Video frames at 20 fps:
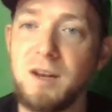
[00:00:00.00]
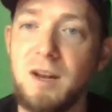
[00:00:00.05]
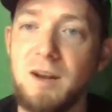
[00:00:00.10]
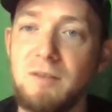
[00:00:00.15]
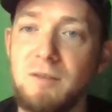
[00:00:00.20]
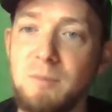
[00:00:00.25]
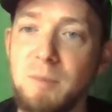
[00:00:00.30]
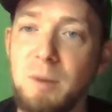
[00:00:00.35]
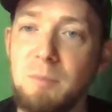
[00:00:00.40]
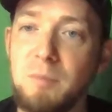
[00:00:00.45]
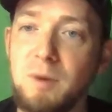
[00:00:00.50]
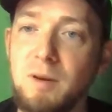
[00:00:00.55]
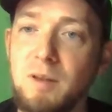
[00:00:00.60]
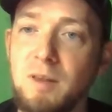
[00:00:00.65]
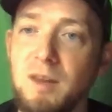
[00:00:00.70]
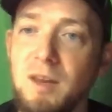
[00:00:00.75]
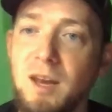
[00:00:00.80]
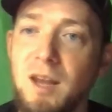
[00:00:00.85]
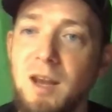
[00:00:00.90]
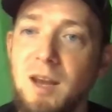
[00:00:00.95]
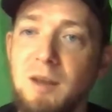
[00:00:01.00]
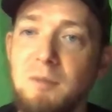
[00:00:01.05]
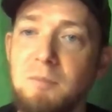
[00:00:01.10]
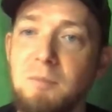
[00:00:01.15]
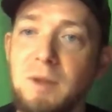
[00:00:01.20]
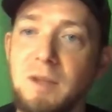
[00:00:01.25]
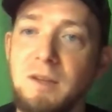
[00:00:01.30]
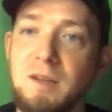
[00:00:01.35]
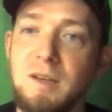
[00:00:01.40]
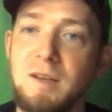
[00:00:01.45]
Cannot remember the
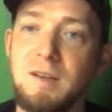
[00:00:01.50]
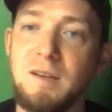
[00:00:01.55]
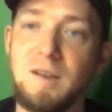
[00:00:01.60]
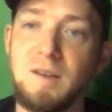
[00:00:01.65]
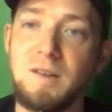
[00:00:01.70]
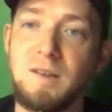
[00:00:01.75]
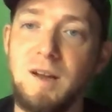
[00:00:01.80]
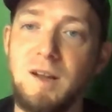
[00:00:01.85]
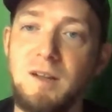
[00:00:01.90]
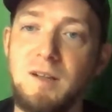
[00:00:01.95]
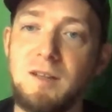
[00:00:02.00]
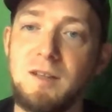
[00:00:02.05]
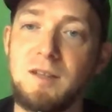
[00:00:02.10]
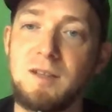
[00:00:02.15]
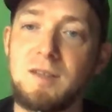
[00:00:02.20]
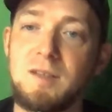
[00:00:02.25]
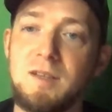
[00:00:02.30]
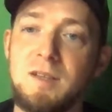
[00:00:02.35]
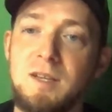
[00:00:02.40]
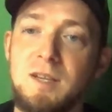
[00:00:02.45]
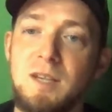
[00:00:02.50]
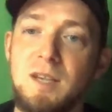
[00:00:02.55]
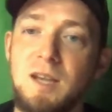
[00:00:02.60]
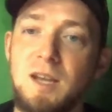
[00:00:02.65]
name built into salt.